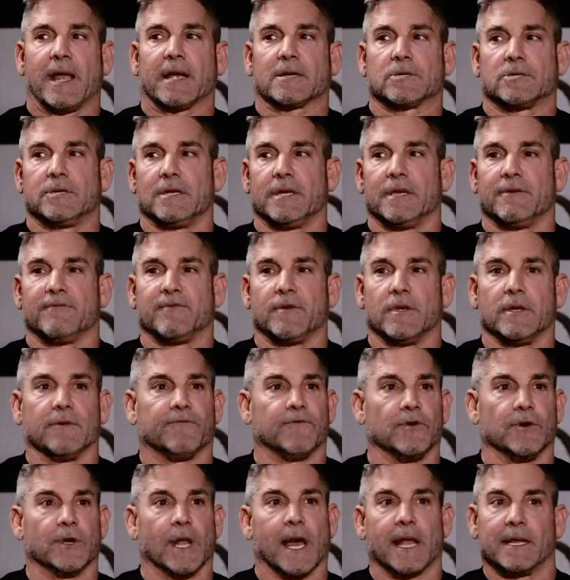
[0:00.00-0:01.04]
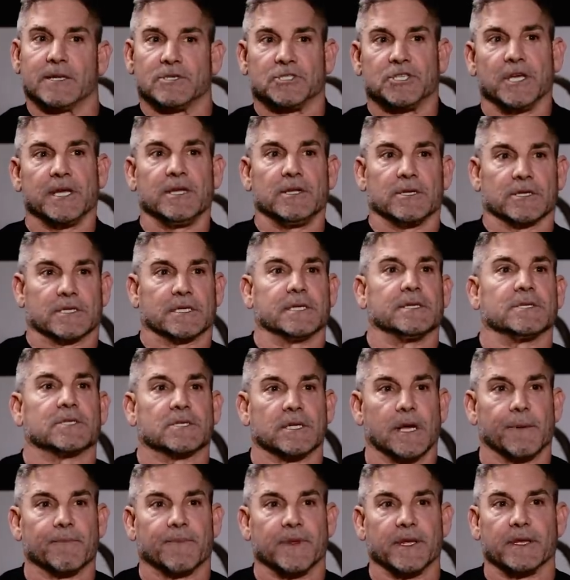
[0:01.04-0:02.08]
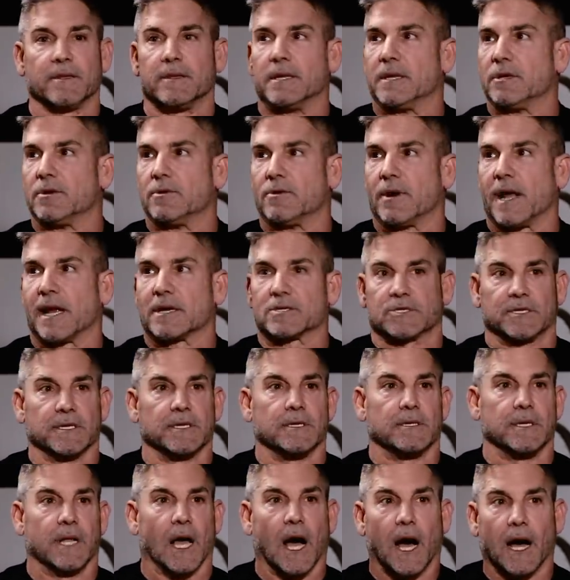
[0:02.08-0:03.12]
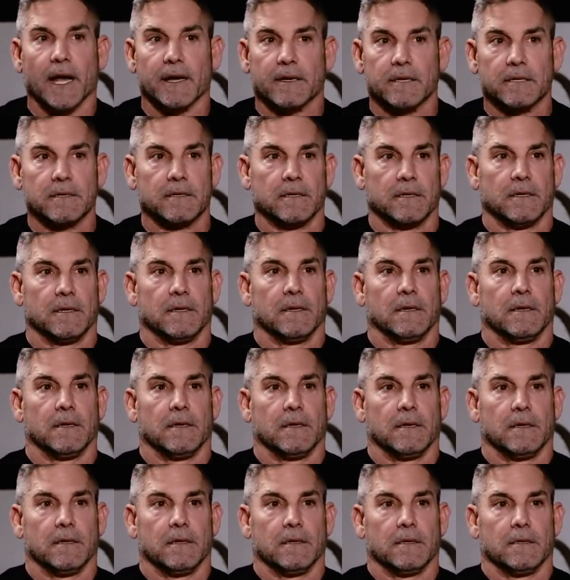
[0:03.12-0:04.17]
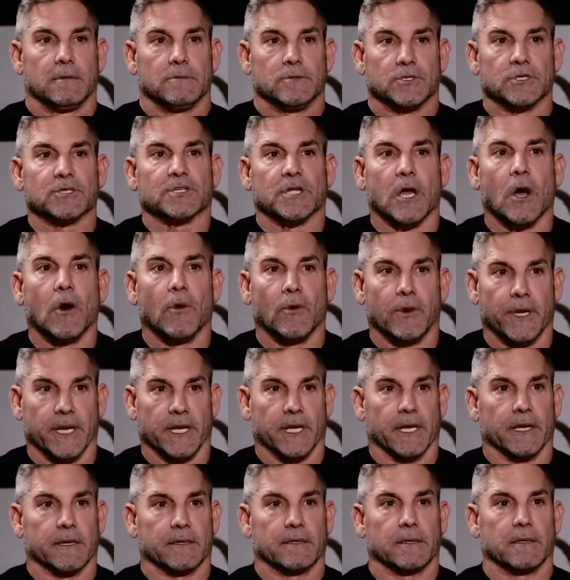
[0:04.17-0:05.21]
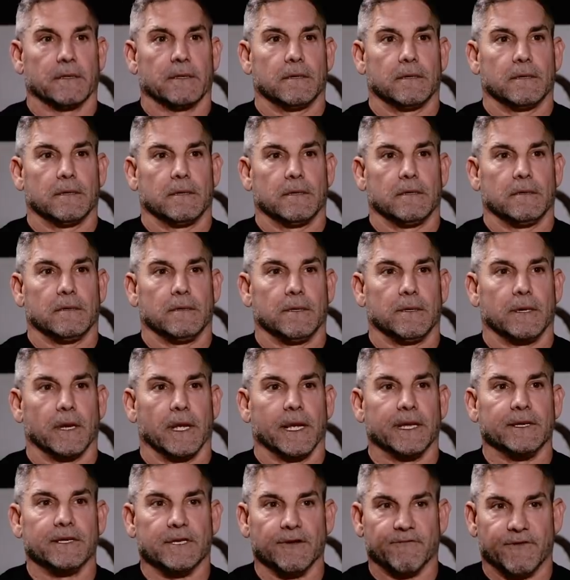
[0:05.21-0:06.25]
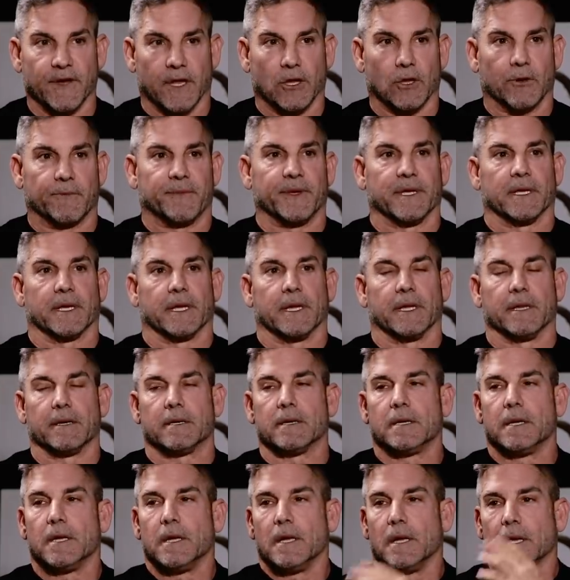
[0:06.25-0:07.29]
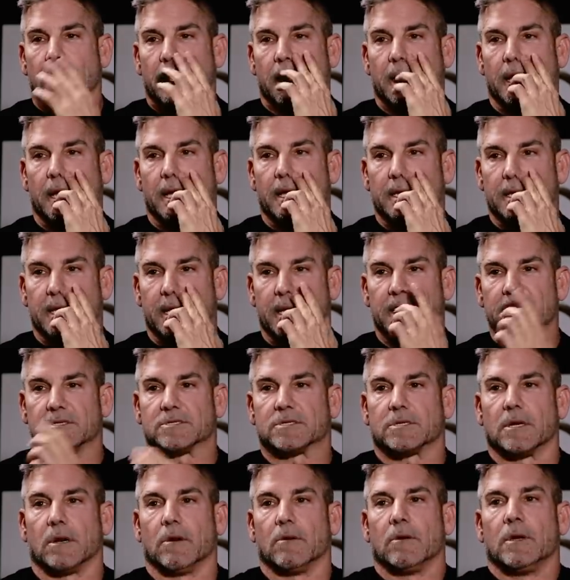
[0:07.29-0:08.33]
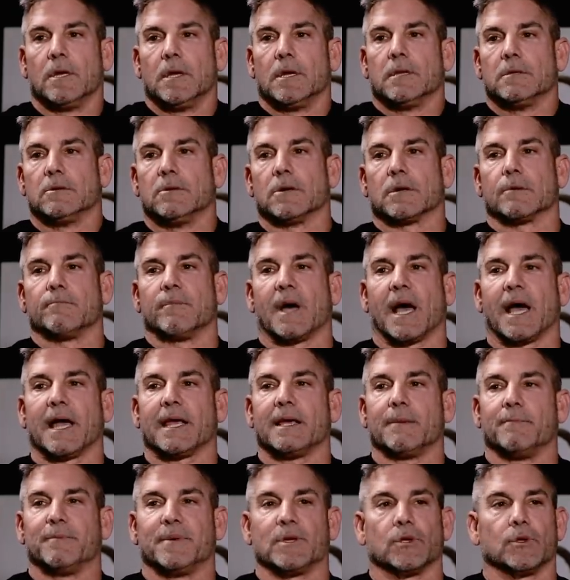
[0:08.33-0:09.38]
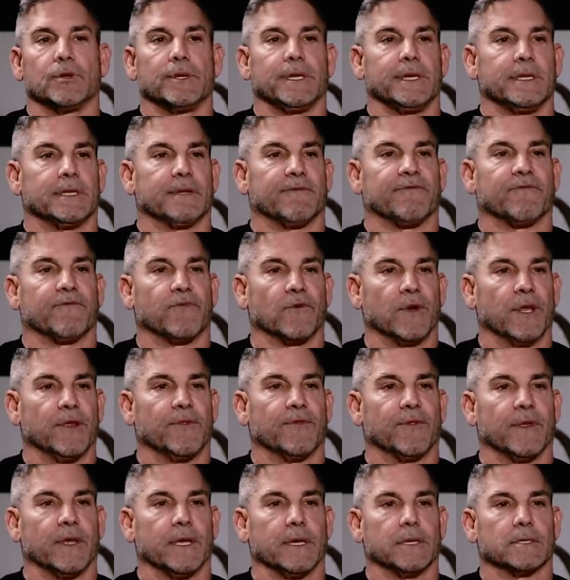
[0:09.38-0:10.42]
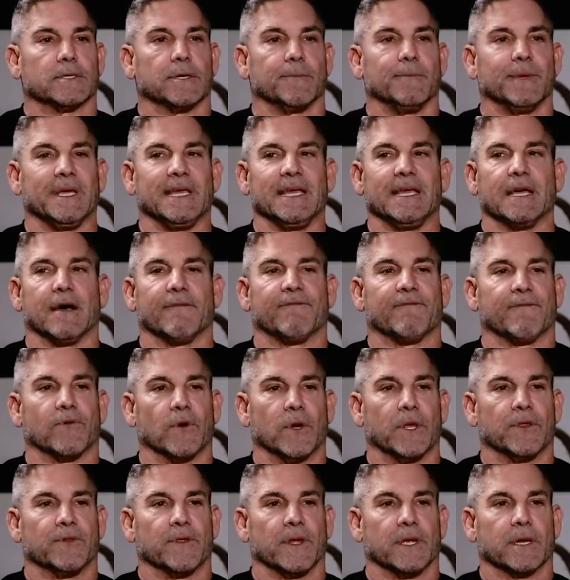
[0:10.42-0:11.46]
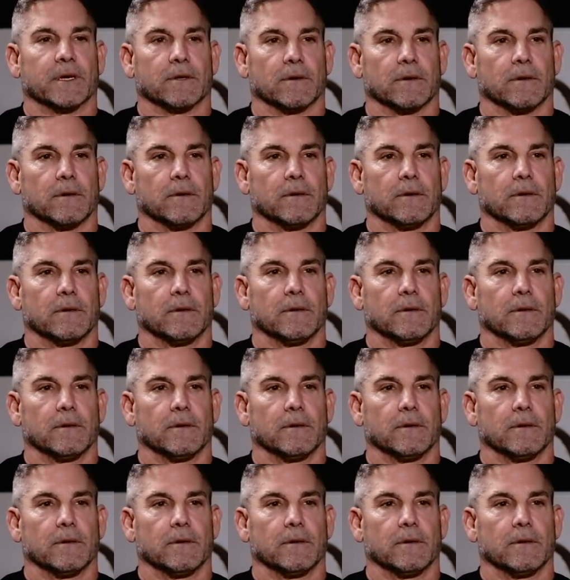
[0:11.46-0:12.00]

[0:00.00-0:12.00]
actually, if, if you're not a genius in something, that you're actually not just owning it, you know, and developing yeah. it. And, and so, look, my ability to free think, to be a free thinker,